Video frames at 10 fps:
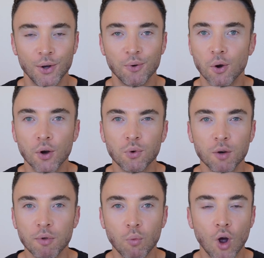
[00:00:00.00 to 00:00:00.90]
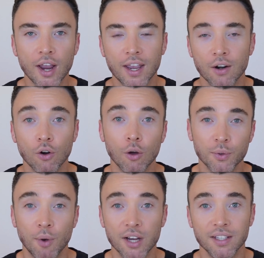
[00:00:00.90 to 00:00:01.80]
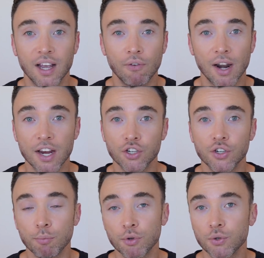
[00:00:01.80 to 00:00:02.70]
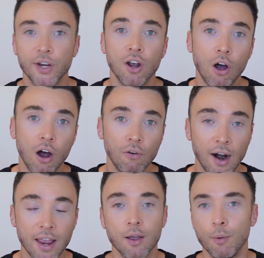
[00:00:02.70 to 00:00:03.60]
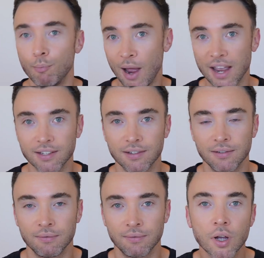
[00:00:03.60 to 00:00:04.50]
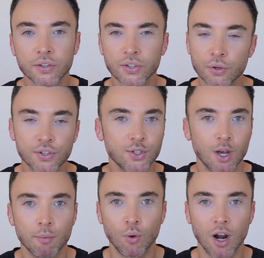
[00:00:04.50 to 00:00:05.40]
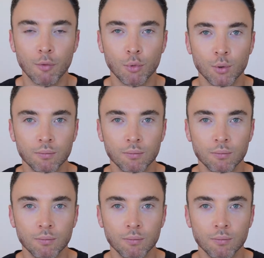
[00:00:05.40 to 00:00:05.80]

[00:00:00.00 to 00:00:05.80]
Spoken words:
We always want to be working on optimizing that relationship between heart rate and pace. So to sum it all up,